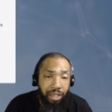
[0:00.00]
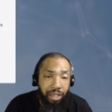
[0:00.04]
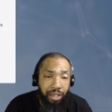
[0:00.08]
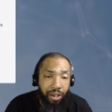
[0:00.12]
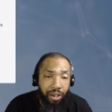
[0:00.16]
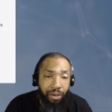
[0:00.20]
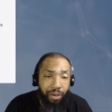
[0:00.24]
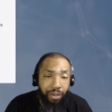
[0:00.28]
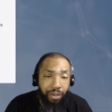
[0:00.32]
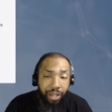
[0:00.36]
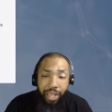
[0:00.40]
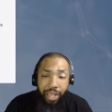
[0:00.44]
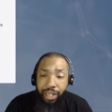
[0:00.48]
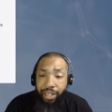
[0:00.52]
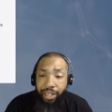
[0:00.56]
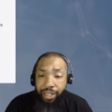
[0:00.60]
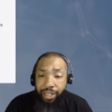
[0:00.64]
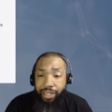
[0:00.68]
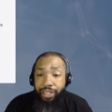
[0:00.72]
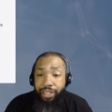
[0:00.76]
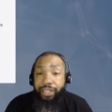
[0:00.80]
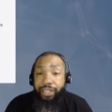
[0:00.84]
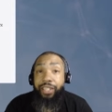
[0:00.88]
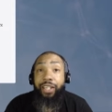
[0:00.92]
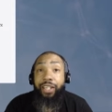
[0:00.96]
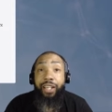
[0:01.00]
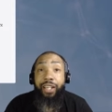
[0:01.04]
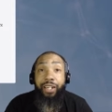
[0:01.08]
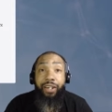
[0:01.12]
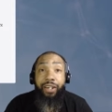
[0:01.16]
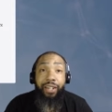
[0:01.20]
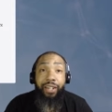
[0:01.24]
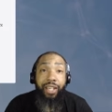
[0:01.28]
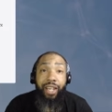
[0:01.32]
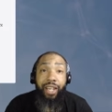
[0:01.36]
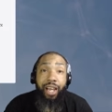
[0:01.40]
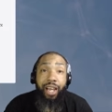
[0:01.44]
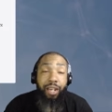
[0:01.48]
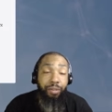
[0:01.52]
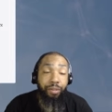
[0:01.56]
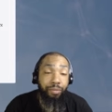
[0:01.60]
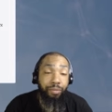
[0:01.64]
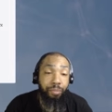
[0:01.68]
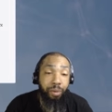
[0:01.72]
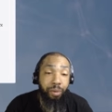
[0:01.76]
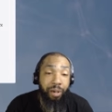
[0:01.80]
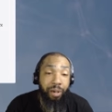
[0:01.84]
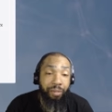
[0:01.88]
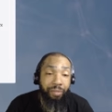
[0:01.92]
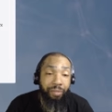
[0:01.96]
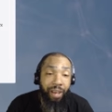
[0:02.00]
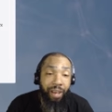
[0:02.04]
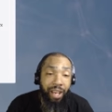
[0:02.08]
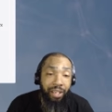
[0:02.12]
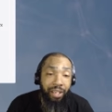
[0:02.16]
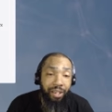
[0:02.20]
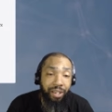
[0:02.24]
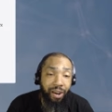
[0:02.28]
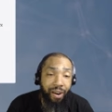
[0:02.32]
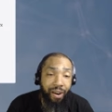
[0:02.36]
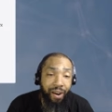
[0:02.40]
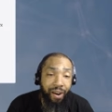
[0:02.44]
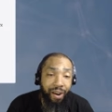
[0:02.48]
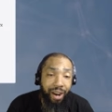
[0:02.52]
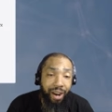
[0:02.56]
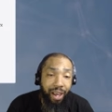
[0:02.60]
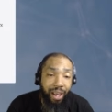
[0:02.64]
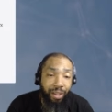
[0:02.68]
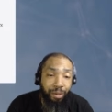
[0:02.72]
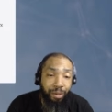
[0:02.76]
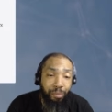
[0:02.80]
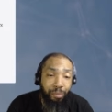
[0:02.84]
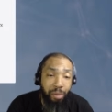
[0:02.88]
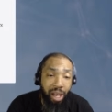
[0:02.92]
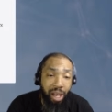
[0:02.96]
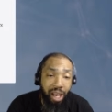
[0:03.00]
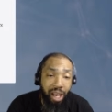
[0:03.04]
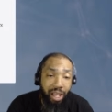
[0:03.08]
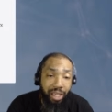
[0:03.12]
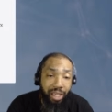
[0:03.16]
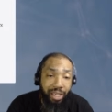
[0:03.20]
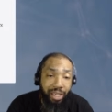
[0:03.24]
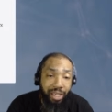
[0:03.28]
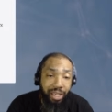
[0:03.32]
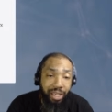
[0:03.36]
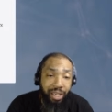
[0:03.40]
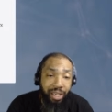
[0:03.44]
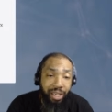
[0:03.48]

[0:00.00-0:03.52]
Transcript: So they, you know, they got a pretty fast card out the box.